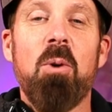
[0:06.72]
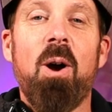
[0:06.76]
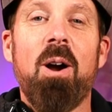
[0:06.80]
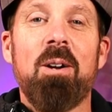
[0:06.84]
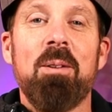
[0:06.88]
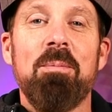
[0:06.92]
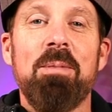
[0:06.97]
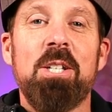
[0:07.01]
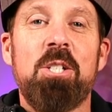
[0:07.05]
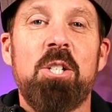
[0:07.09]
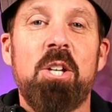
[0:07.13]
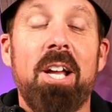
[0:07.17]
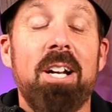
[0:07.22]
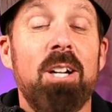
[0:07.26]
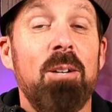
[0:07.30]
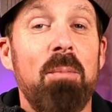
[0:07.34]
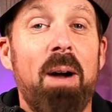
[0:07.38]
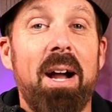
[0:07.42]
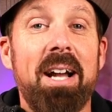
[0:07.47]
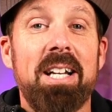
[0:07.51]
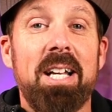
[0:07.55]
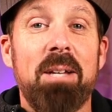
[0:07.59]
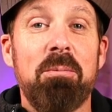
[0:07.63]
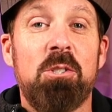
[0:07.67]
welcome to the channel.
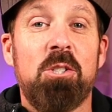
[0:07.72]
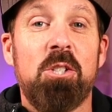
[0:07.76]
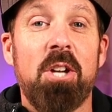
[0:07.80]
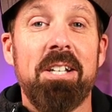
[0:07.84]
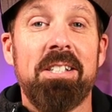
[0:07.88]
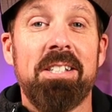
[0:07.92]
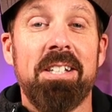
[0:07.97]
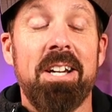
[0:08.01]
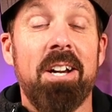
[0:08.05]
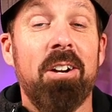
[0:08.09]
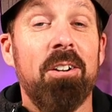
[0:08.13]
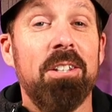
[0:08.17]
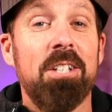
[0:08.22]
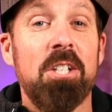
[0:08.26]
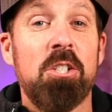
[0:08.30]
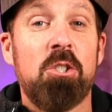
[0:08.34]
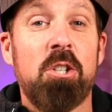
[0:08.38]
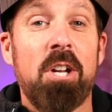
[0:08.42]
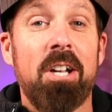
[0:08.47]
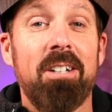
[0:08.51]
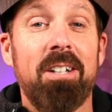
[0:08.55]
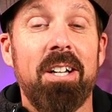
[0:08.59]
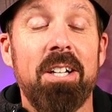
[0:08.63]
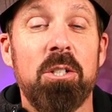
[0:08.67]
My name's Jason. Here on this
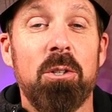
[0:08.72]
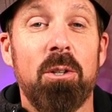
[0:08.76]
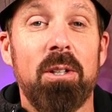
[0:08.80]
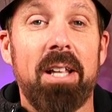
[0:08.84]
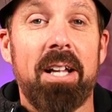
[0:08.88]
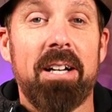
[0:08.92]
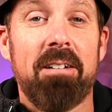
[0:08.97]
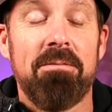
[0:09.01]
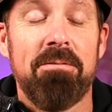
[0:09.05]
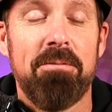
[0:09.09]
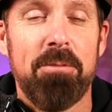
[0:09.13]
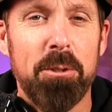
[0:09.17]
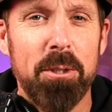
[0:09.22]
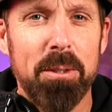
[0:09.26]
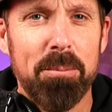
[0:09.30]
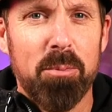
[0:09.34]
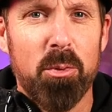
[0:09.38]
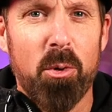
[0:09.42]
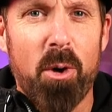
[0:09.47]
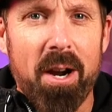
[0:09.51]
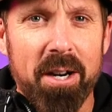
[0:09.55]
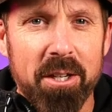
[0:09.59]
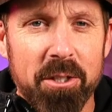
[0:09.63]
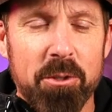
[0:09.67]
channel, I do a lot of food and
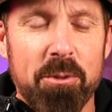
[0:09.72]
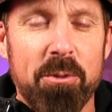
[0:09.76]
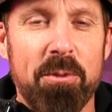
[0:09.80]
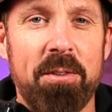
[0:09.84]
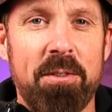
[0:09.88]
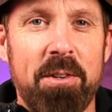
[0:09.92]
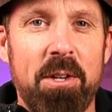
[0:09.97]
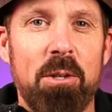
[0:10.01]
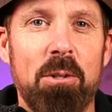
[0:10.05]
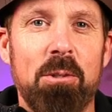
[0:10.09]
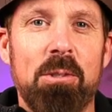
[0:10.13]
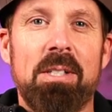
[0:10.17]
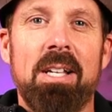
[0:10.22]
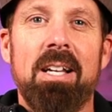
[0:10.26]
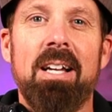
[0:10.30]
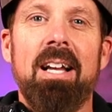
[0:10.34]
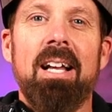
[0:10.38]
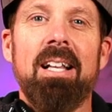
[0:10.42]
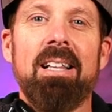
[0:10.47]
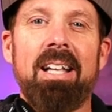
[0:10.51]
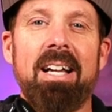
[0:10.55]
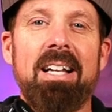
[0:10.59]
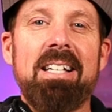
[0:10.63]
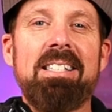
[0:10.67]
product reviews.
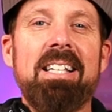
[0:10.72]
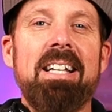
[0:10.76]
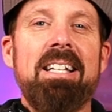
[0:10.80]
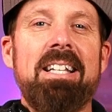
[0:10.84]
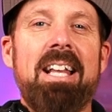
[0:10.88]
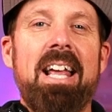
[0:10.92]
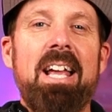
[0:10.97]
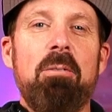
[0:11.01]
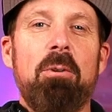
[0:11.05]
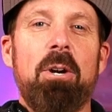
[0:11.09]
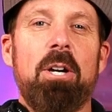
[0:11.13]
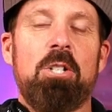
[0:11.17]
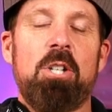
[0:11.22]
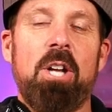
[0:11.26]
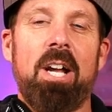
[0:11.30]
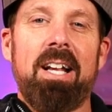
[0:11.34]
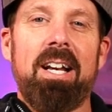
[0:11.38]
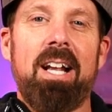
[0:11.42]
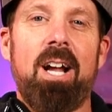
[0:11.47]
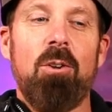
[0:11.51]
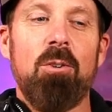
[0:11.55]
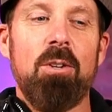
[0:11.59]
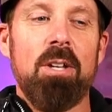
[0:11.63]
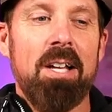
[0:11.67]
Like I said, today we're
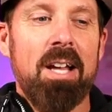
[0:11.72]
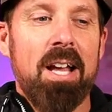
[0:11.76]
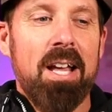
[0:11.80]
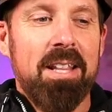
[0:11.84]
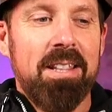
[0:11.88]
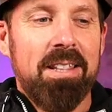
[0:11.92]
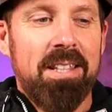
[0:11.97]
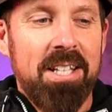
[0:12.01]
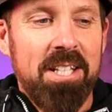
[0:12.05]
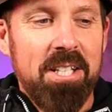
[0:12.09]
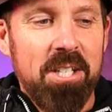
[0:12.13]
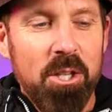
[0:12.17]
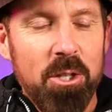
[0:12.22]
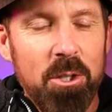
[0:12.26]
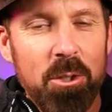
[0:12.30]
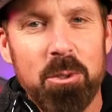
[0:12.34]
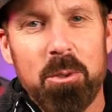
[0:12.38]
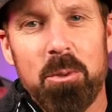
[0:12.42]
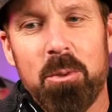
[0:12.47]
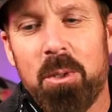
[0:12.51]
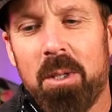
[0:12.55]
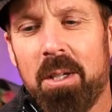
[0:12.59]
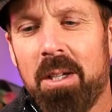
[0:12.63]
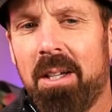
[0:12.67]
checking out the
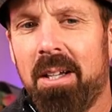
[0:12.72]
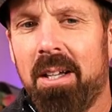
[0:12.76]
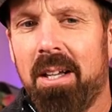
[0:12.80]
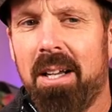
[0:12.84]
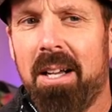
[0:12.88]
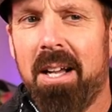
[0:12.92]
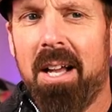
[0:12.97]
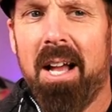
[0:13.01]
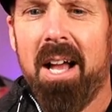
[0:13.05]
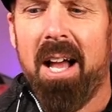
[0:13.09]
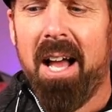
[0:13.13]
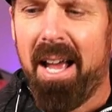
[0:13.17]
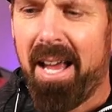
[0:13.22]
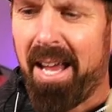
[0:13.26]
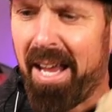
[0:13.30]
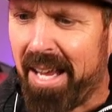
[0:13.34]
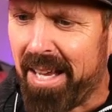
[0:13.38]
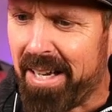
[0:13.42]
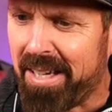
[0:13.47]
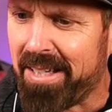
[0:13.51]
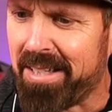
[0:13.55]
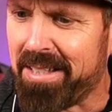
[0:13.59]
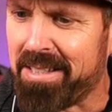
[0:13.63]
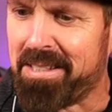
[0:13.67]
new,
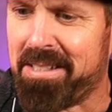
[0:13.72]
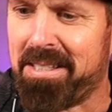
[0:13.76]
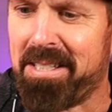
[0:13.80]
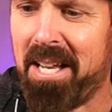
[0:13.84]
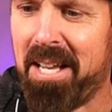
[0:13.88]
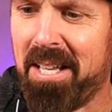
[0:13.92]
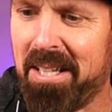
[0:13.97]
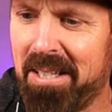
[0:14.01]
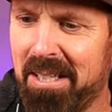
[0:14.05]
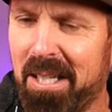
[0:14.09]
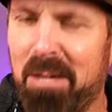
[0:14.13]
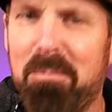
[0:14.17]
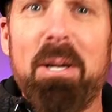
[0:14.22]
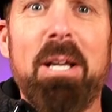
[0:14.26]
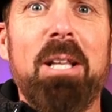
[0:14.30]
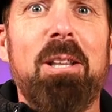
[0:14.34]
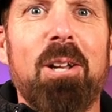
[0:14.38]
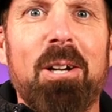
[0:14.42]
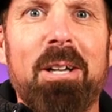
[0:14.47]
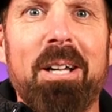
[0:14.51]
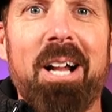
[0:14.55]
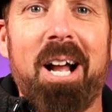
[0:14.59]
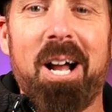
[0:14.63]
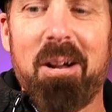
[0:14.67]
let me
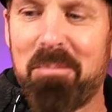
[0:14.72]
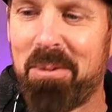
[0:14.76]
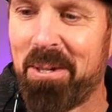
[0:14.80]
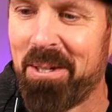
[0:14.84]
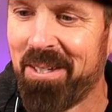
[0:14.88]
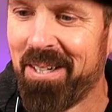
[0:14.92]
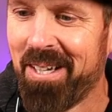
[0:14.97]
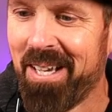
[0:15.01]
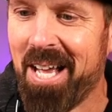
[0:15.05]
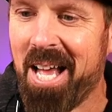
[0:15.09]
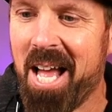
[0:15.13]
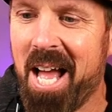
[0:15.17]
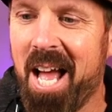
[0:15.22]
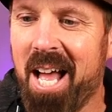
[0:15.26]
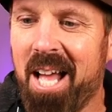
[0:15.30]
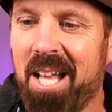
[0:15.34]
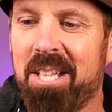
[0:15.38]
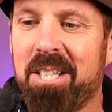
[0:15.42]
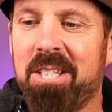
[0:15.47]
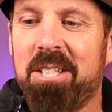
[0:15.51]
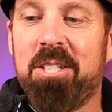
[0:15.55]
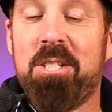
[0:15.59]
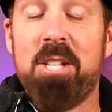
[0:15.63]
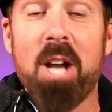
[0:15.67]
look it up.
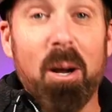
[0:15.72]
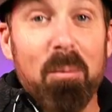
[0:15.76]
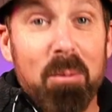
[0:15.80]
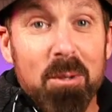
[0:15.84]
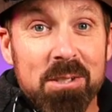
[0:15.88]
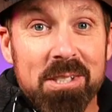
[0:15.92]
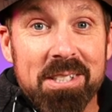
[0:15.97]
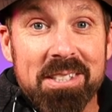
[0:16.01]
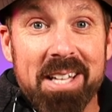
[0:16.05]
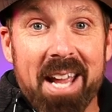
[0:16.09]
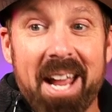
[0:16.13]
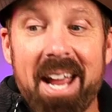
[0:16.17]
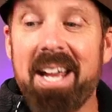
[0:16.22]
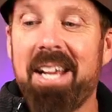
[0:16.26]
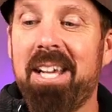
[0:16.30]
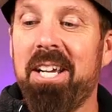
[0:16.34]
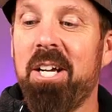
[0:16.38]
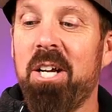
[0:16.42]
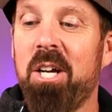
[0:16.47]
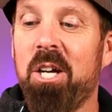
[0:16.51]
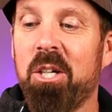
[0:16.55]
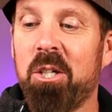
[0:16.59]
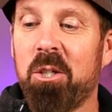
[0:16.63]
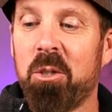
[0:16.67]
Double
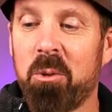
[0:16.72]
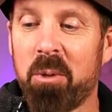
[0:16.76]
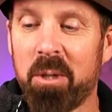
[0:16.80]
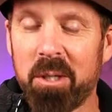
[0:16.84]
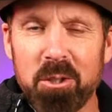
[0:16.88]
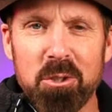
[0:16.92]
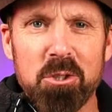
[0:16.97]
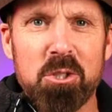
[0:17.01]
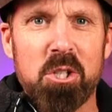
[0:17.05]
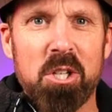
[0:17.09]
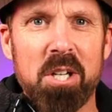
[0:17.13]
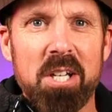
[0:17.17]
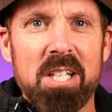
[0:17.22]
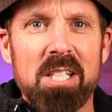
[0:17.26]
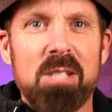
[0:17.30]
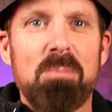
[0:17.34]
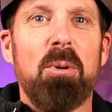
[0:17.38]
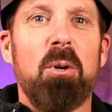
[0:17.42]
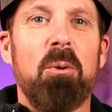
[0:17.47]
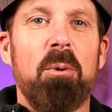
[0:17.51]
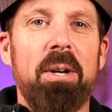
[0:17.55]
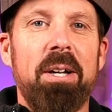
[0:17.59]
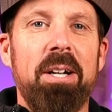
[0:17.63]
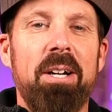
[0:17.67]
steak grilled cheese
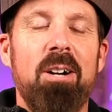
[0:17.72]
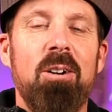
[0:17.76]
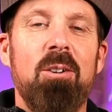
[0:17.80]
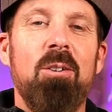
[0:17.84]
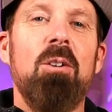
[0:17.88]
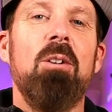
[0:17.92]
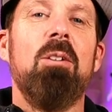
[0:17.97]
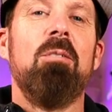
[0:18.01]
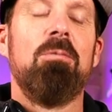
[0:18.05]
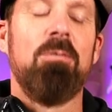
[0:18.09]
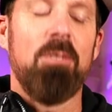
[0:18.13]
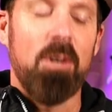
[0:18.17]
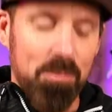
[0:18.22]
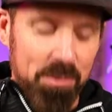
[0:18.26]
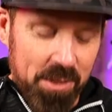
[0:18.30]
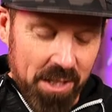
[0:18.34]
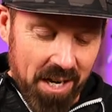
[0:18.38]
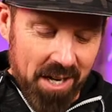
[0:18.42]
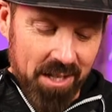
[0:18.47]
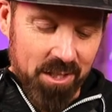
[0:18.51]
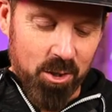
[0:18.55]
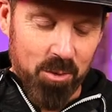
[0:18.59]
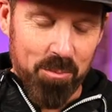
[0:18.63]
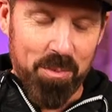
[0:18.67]
burrito from
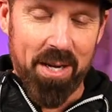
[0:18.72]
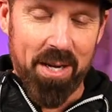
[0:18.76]
Taco